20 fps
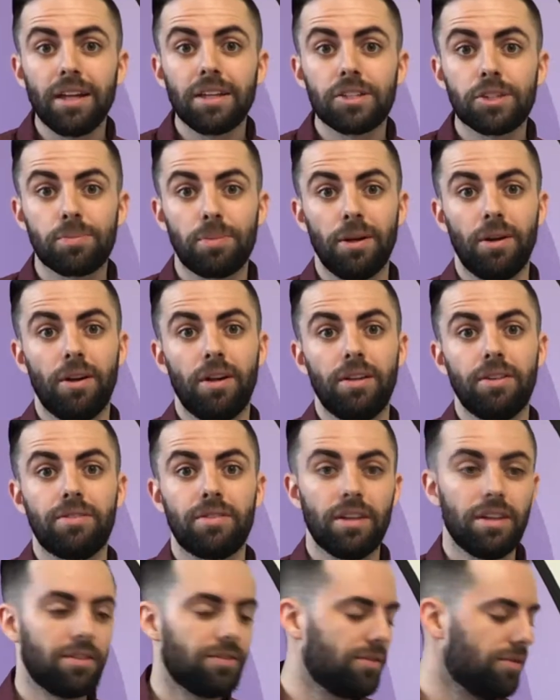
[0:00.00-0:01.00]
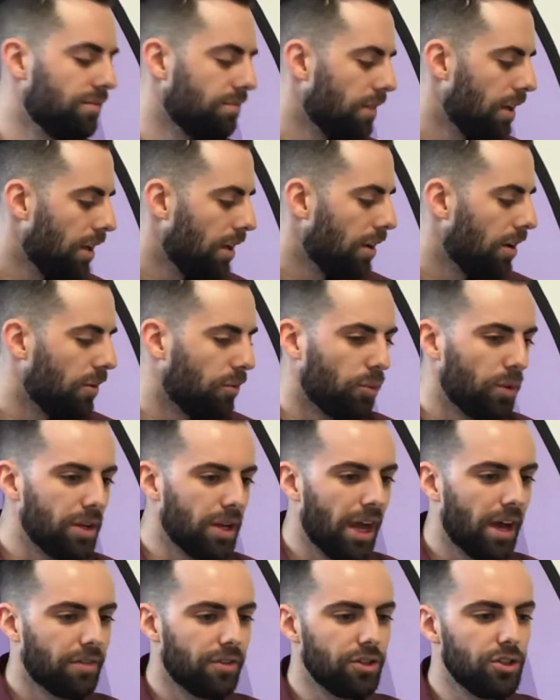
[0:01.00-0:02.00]
experience is we
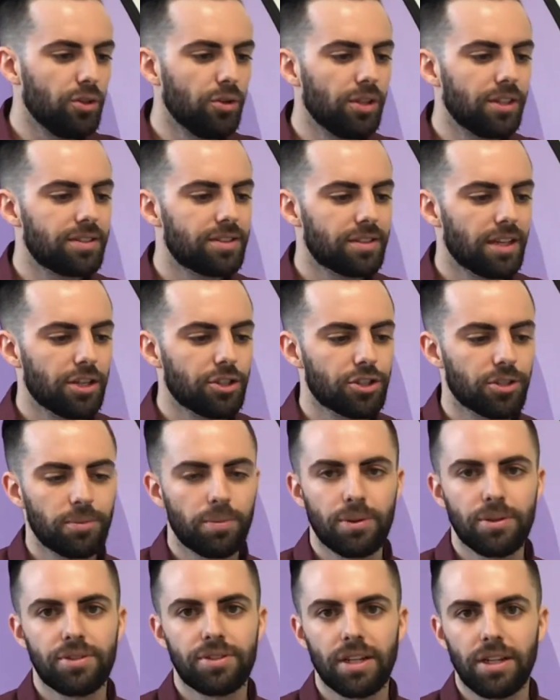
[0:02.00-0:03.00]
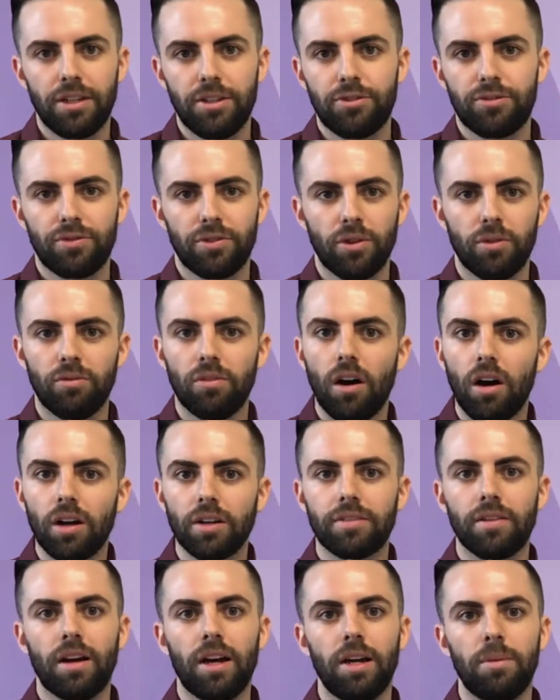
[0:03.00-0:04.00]
have a unit session percentage for a
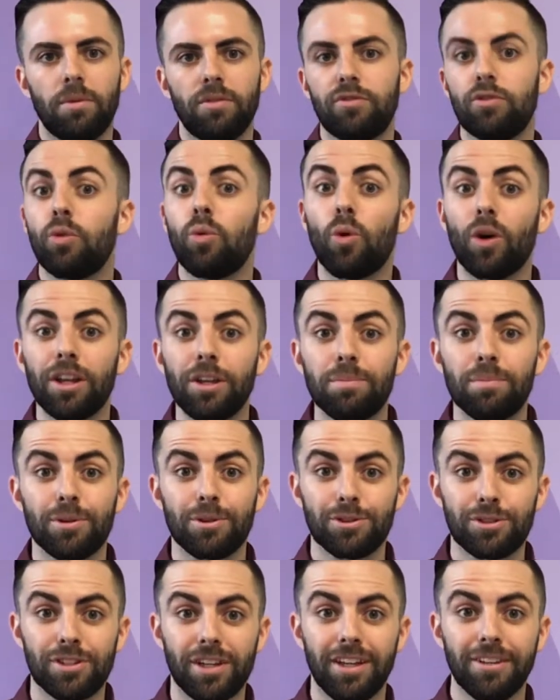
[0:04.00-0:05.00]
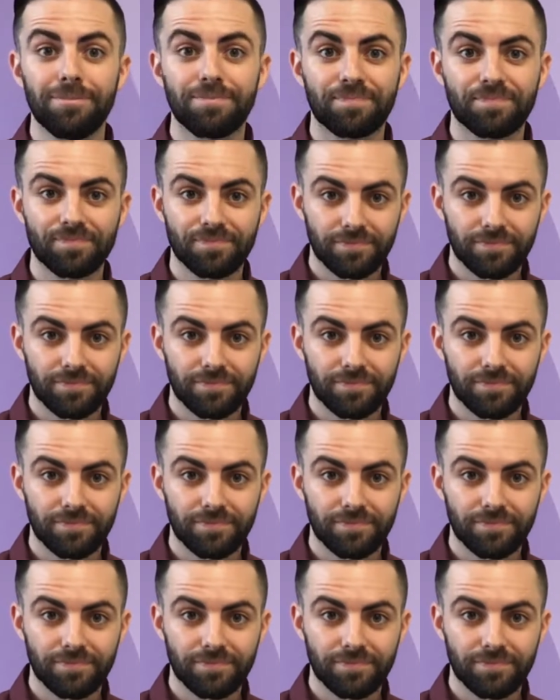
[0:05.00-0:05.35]
long time of 20%,